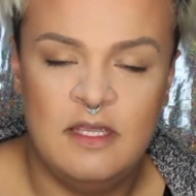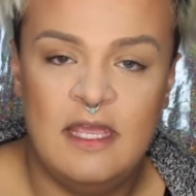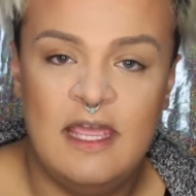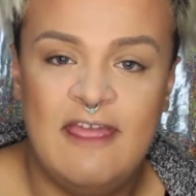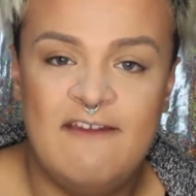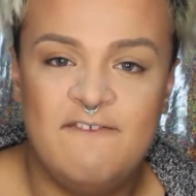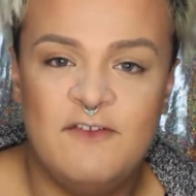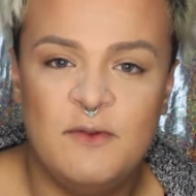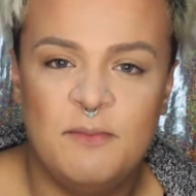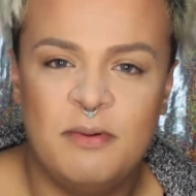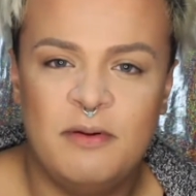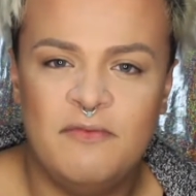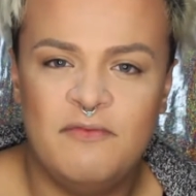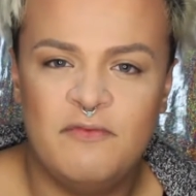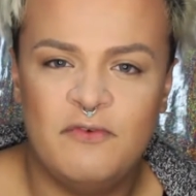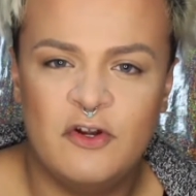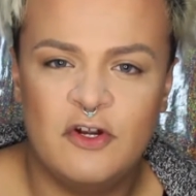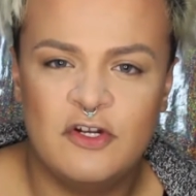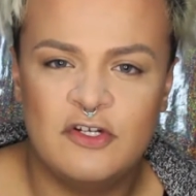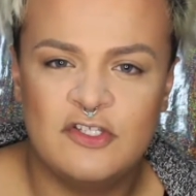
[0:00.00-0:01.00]
if you
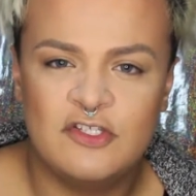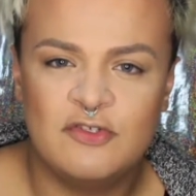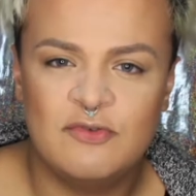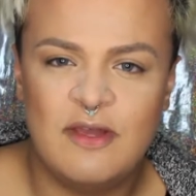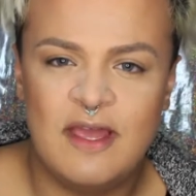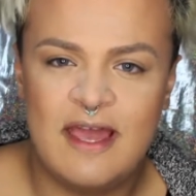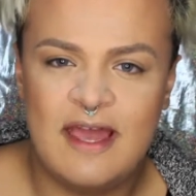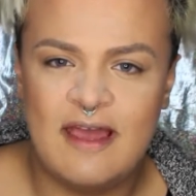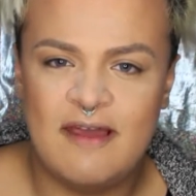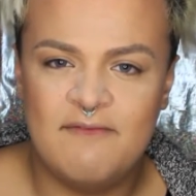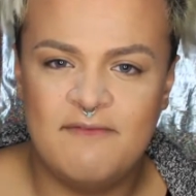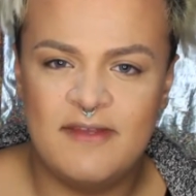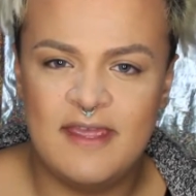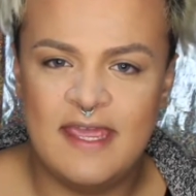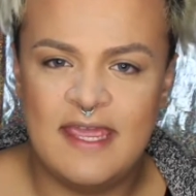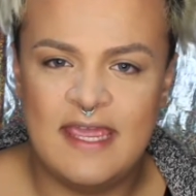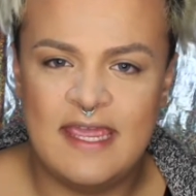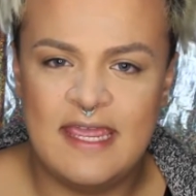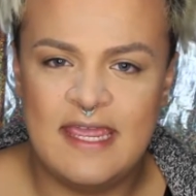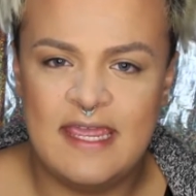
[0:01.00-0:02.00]
prefer to have
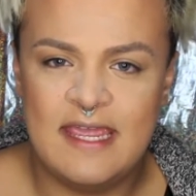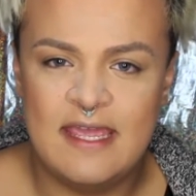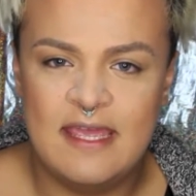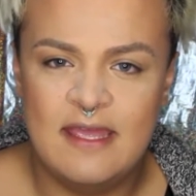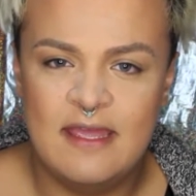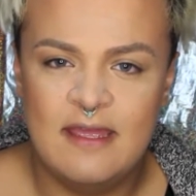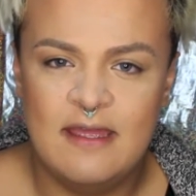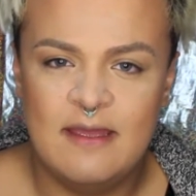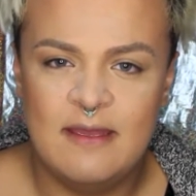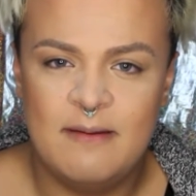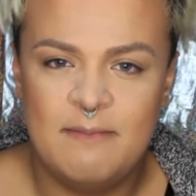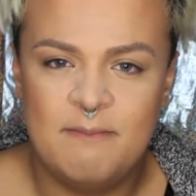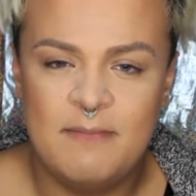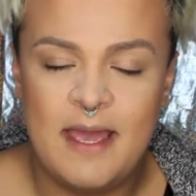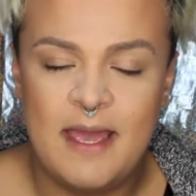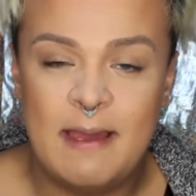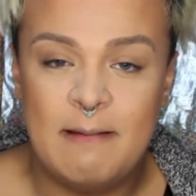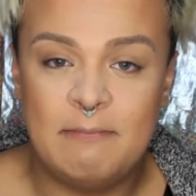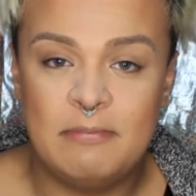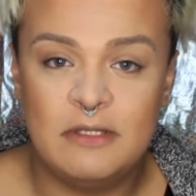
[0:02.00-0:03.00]
a
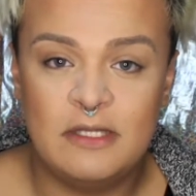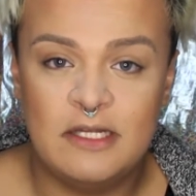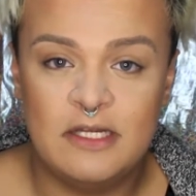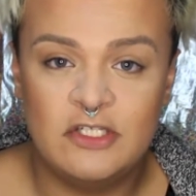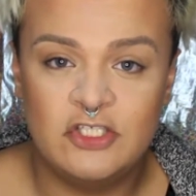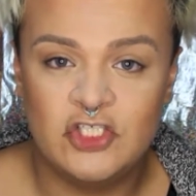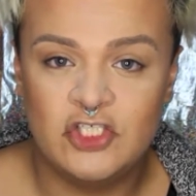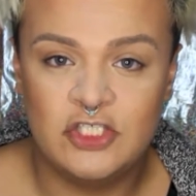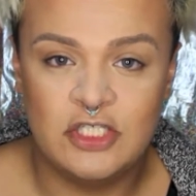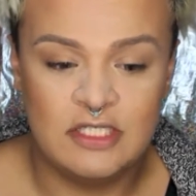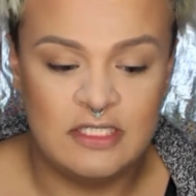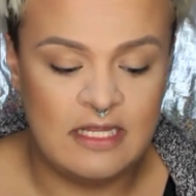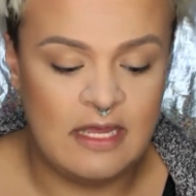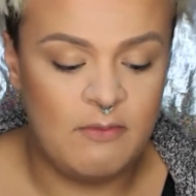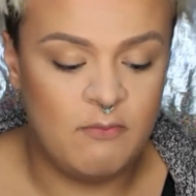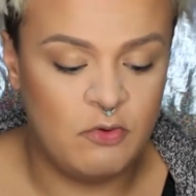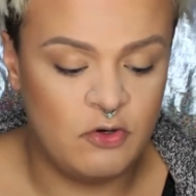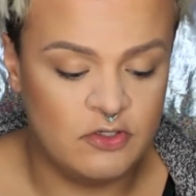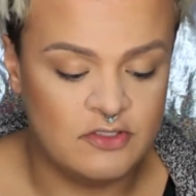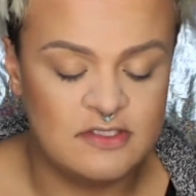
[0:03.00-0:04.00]
matte blush, then
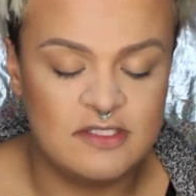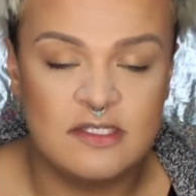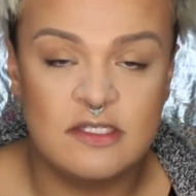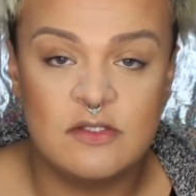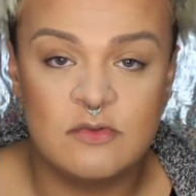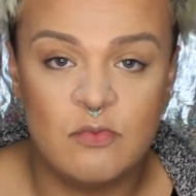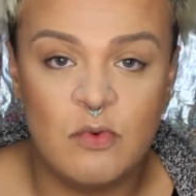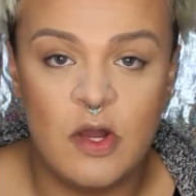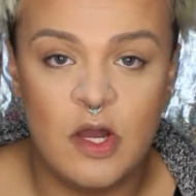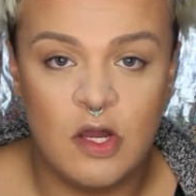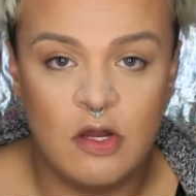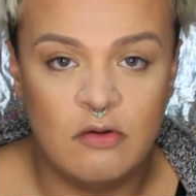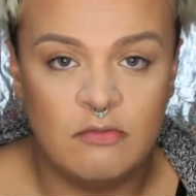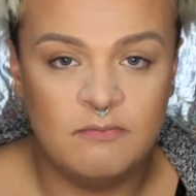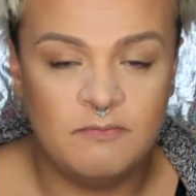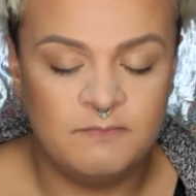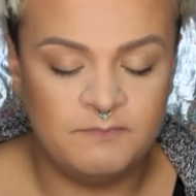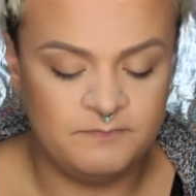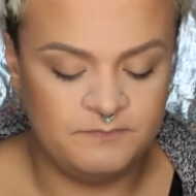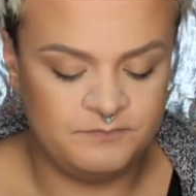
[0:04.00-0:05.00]
that works as well.